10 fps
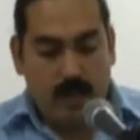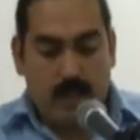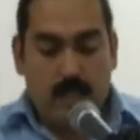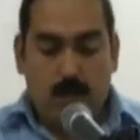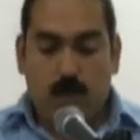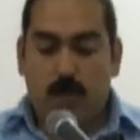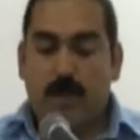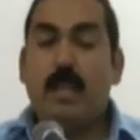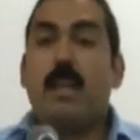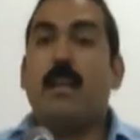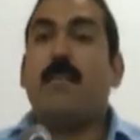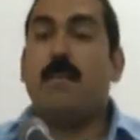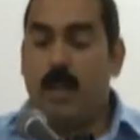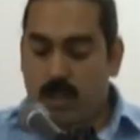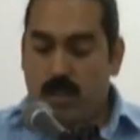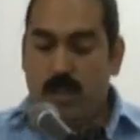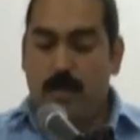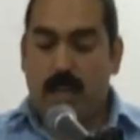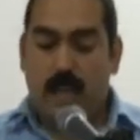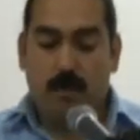This movement eventually
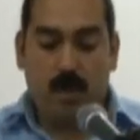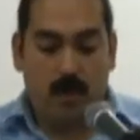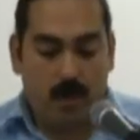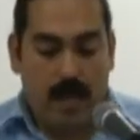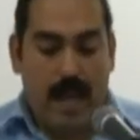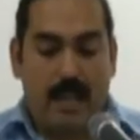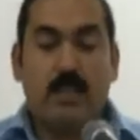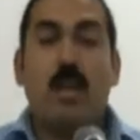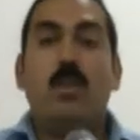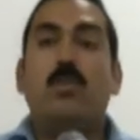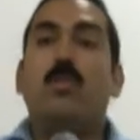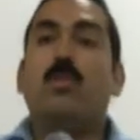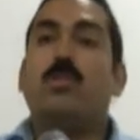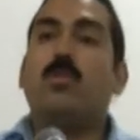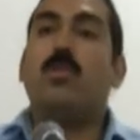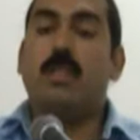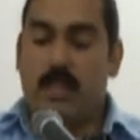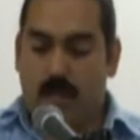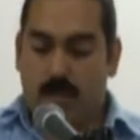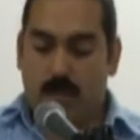became known as Yo Soy
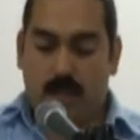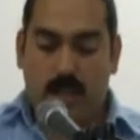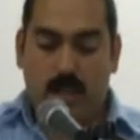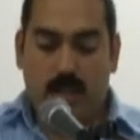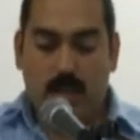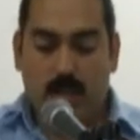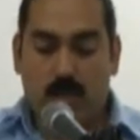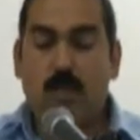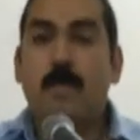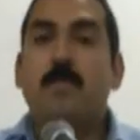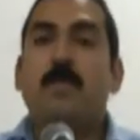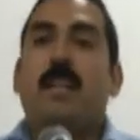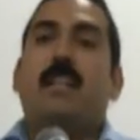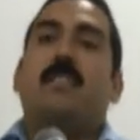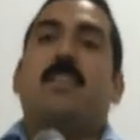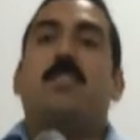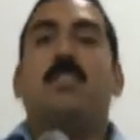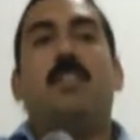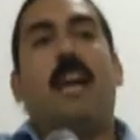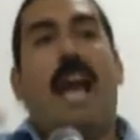132, and it's
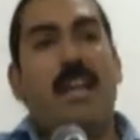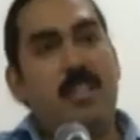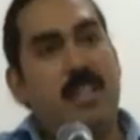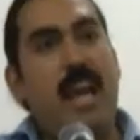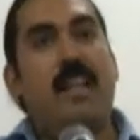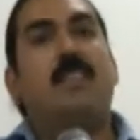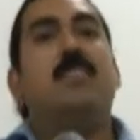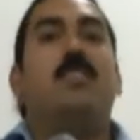actually the hashtag